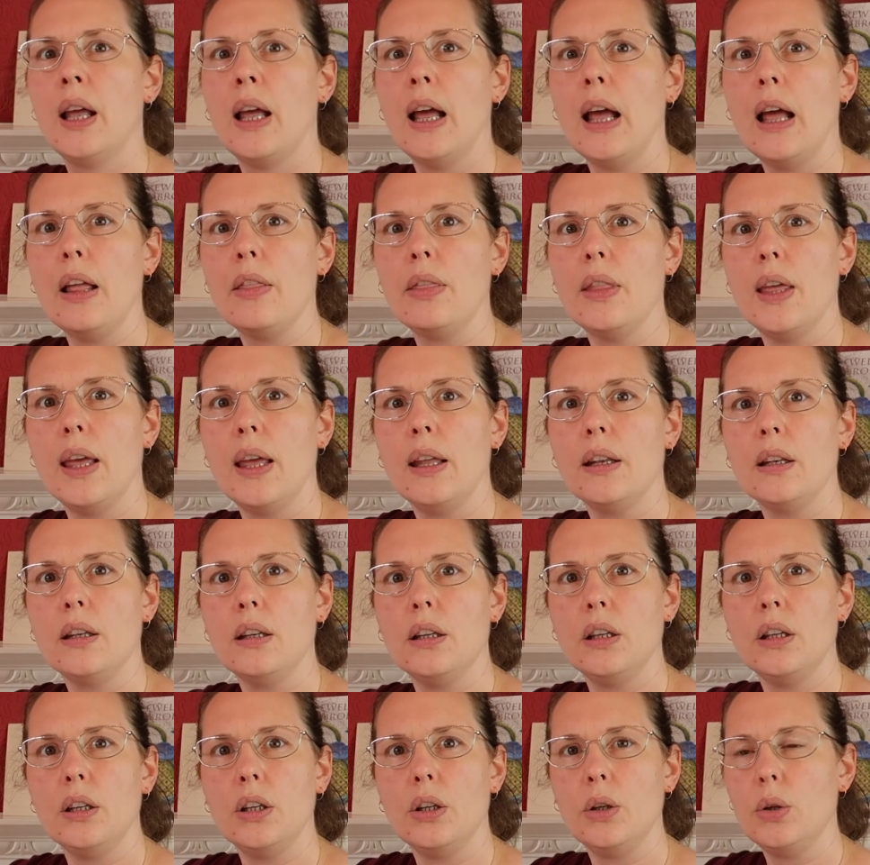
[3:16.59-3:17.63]
and
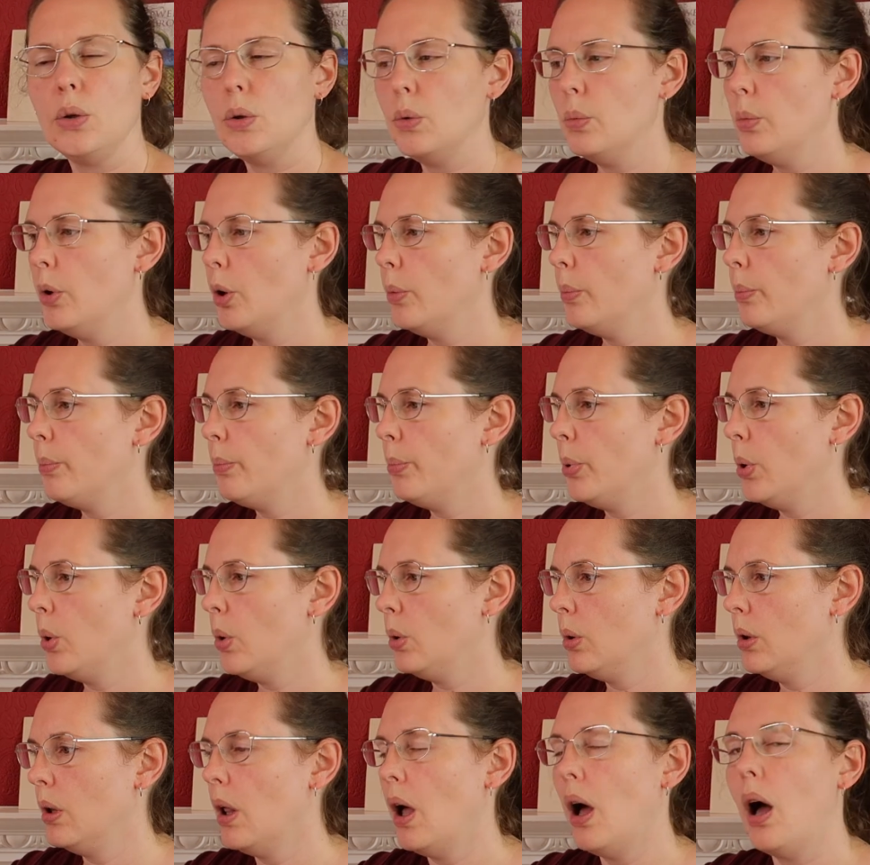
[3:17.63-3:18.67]
then you
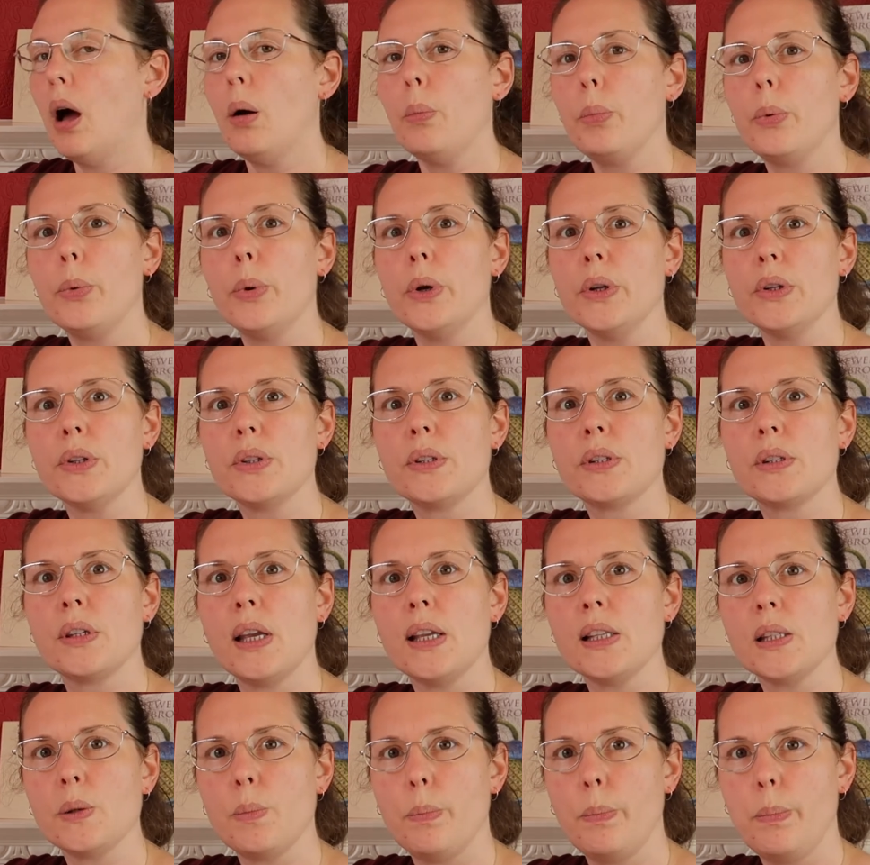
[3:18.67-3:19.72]
pull upwards.
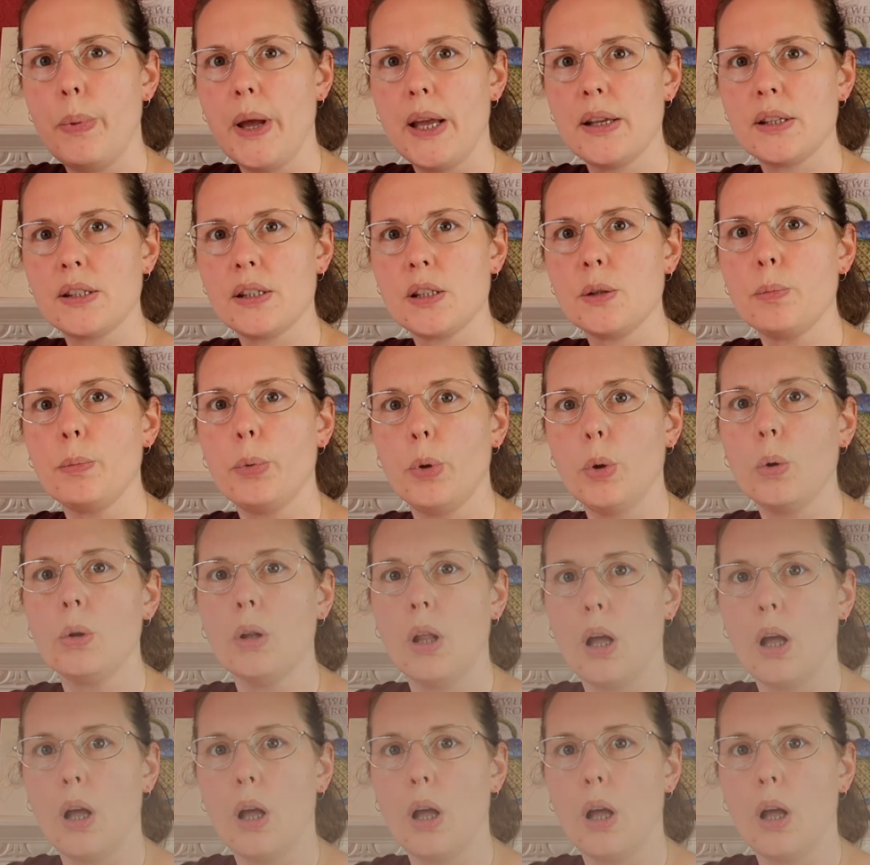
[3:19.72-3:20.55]
It's best to pull